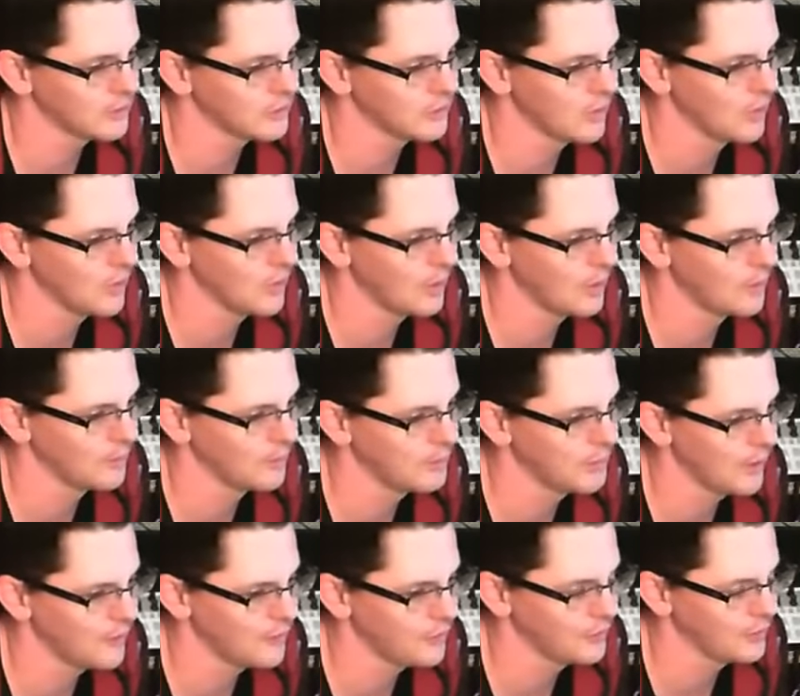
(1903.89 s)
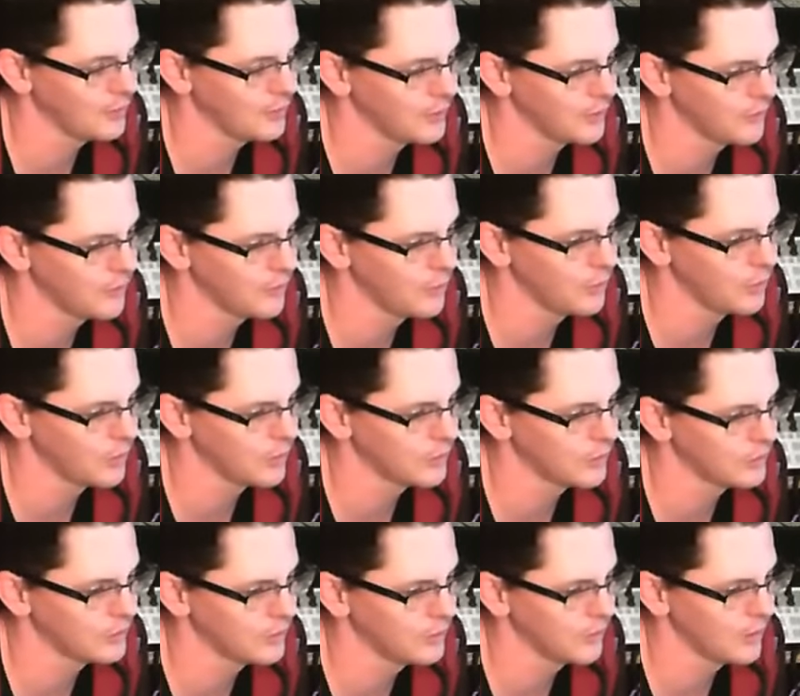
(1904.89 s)
So I'm definitely looking forward to
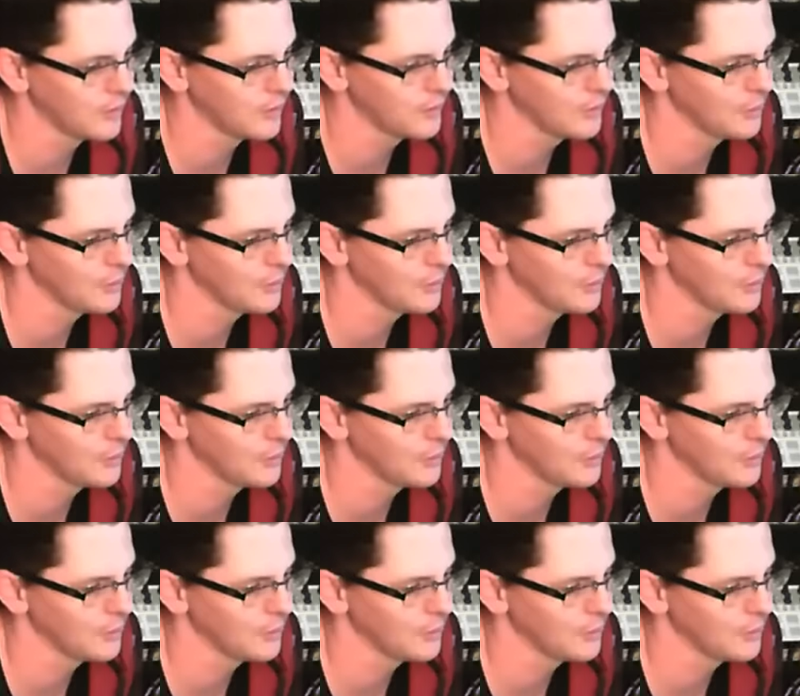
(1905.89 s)
see whatever